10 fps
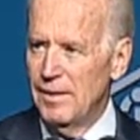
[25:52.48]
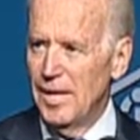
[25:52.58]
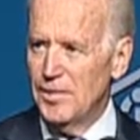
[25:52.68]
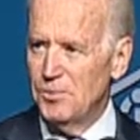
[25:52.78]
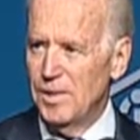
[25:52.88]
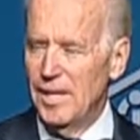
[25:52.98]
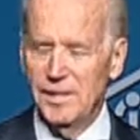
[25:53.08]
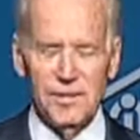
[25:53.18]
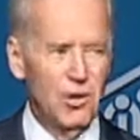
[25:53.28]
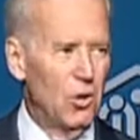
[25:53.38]
as we head
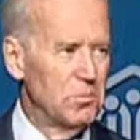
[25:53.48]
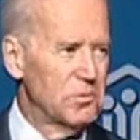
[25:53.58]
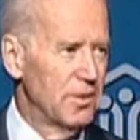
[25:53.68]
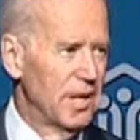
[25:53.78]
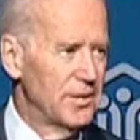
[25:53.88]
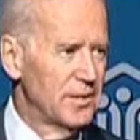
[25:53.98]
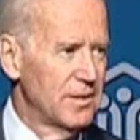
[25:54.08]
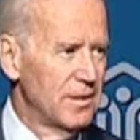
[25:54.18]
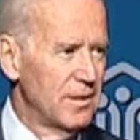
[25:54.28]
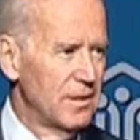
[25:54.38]
into the home stretch.
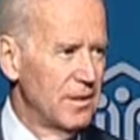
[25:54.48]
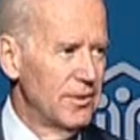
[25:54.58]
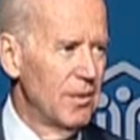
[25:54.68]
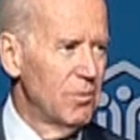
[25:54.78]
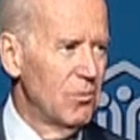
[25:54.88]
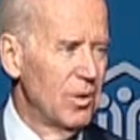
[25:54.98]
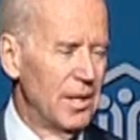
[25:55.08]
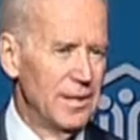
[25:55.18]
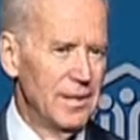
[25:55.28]
Number 1,